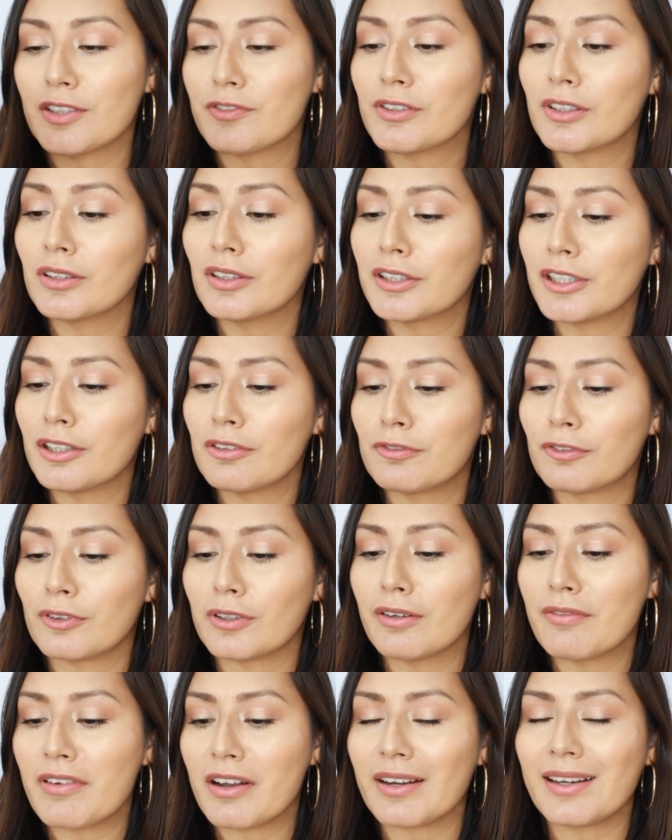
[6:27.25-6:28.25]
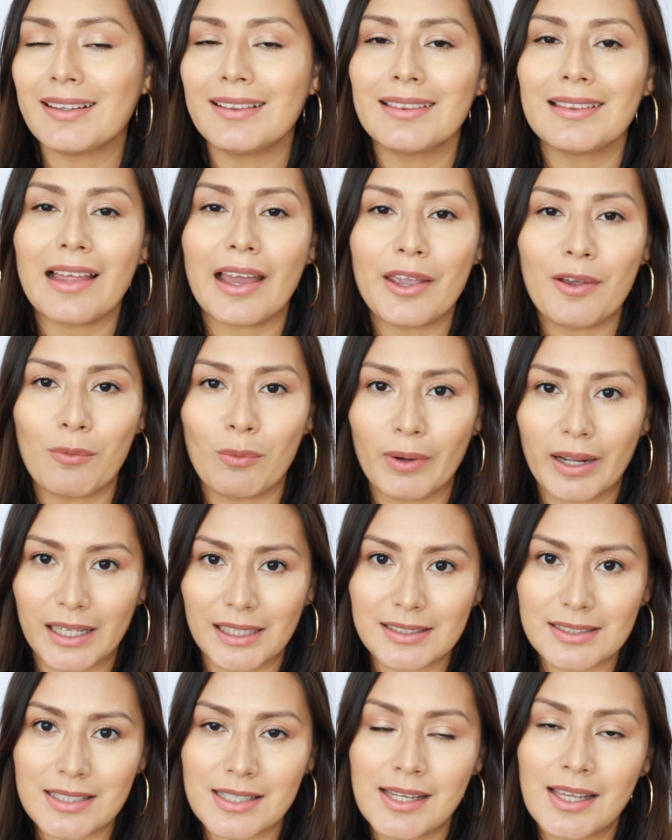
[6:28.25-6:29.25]
If you're looking for a very
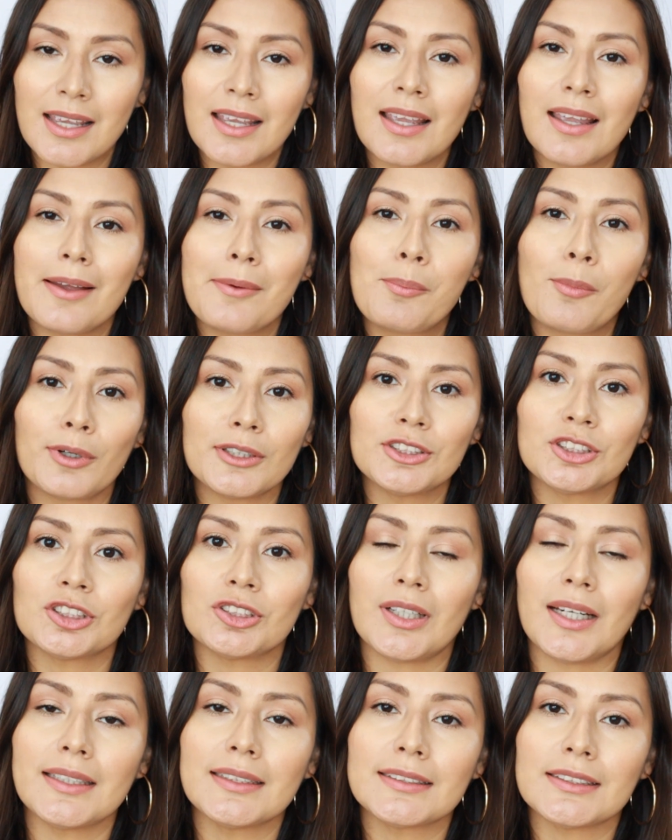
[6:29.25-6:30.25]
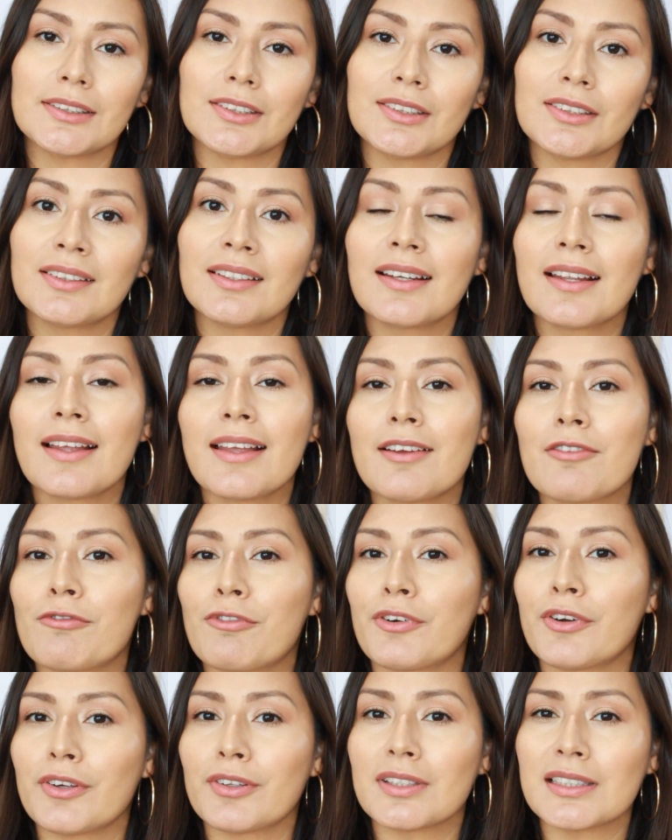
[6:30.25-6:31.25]
lightweight moisturizer
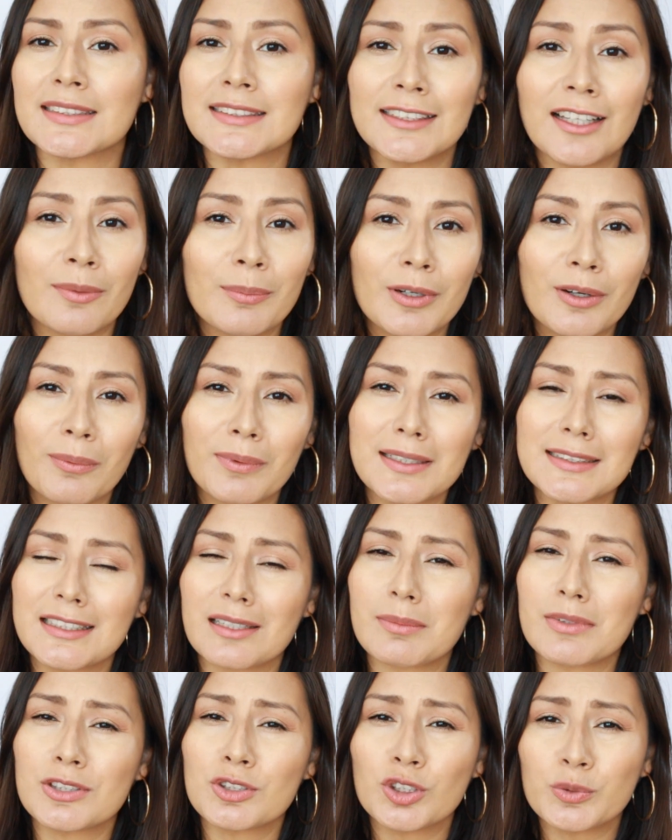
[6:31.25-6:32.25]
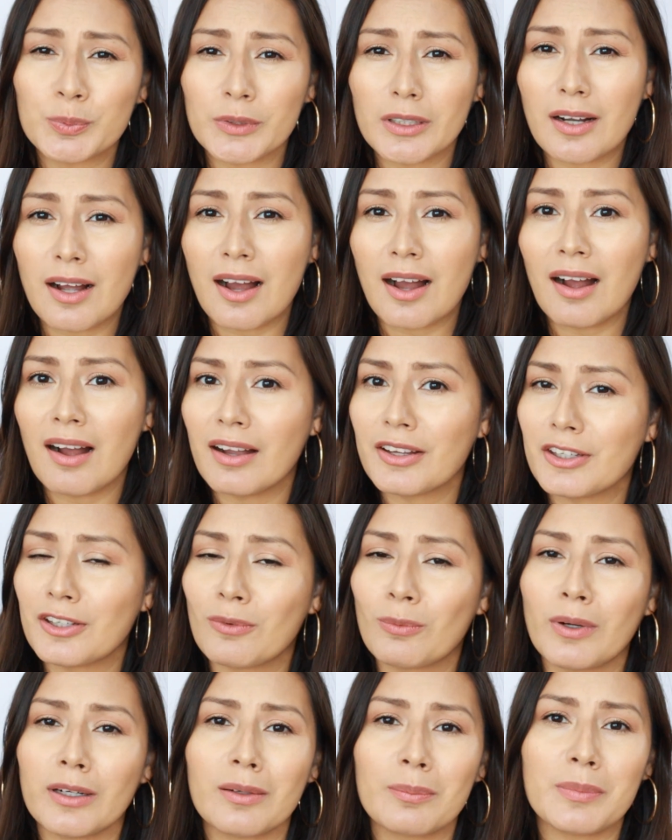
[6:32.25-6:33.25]
for the summer when it's gonna be super hot, you
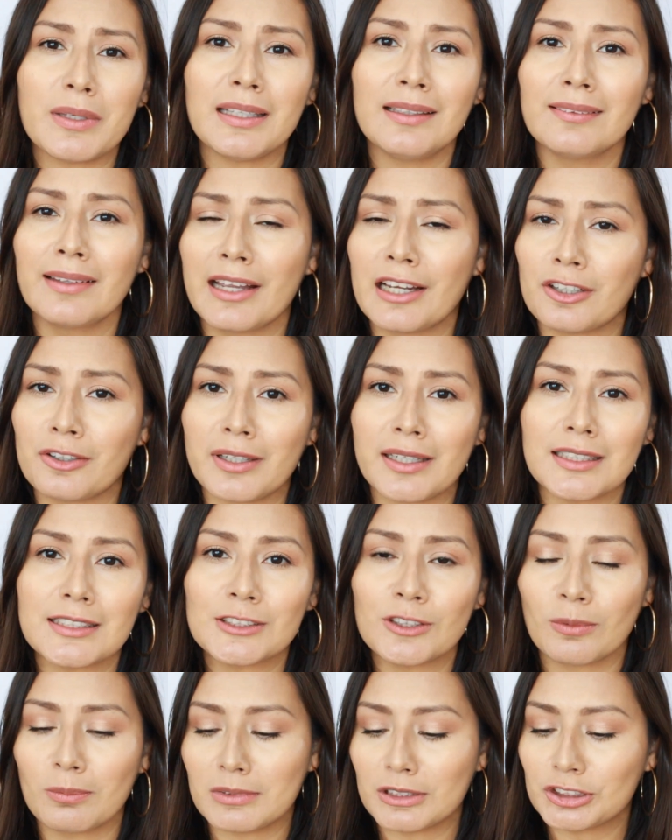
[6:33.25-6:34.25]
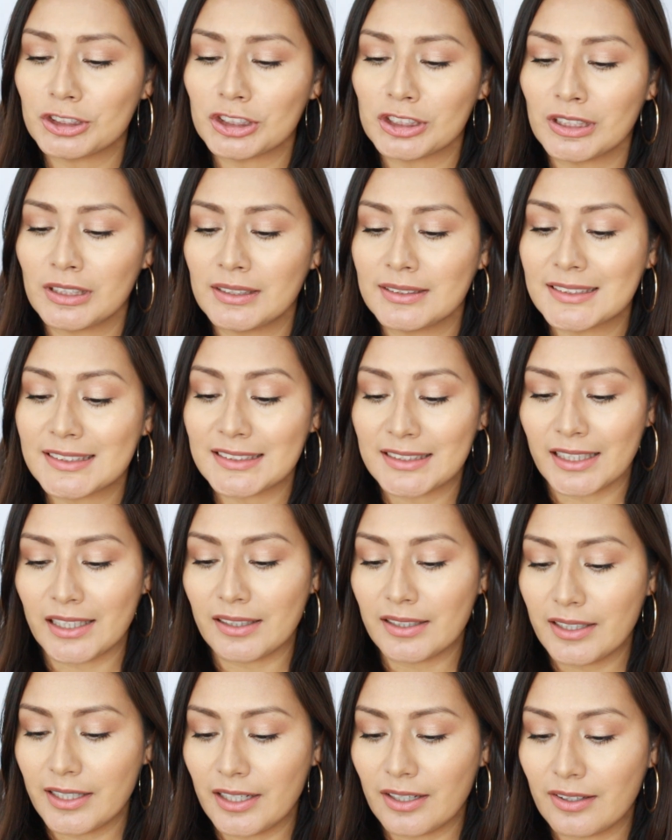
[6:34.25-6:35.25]
don't want to be layering so much
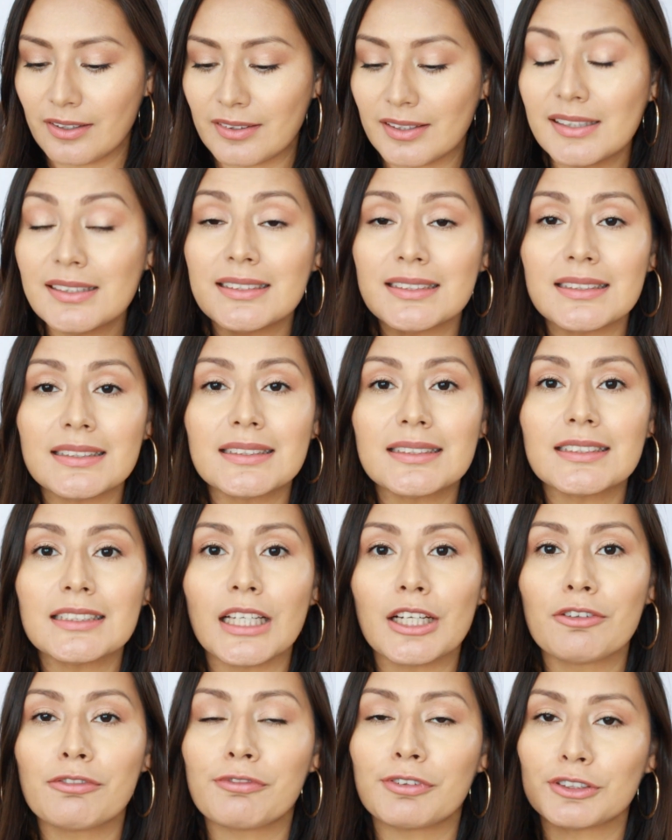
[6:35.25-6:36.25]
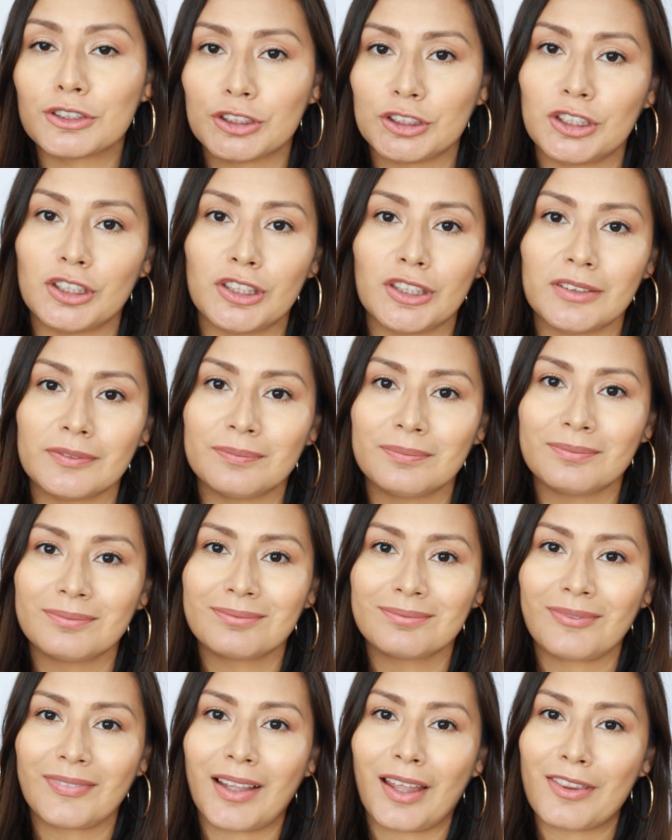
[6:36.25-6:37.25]
skincare, this is for sure
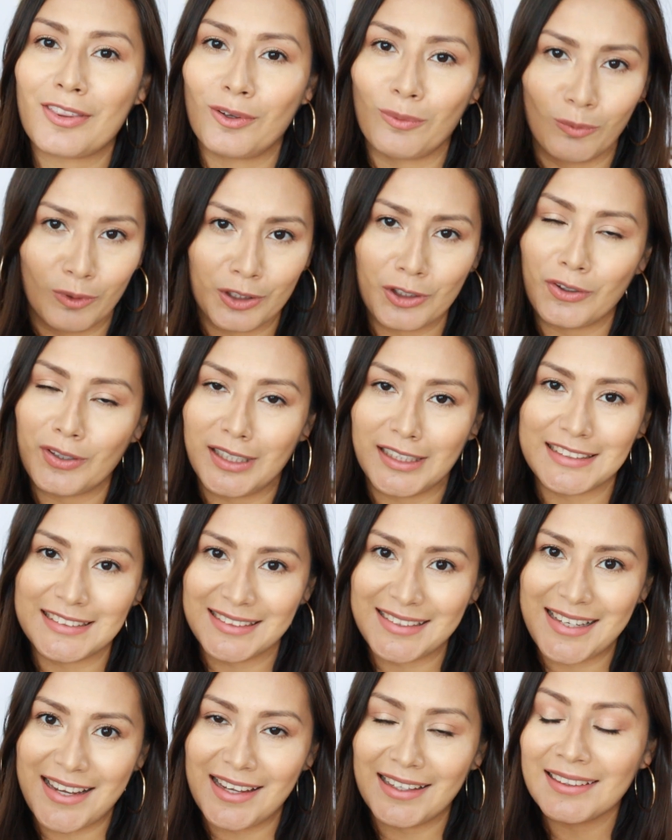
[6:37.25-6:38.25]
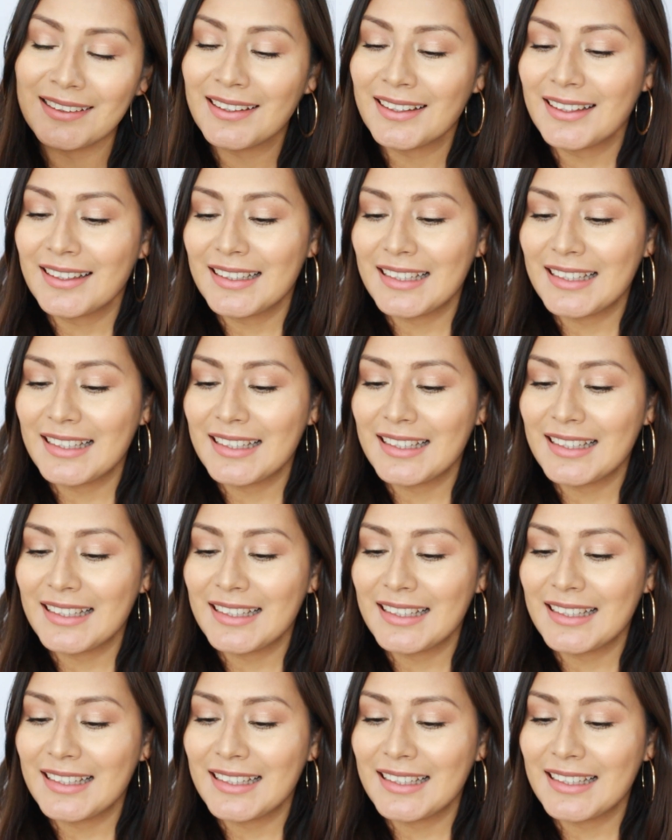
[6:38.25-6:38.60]
the one you need to get.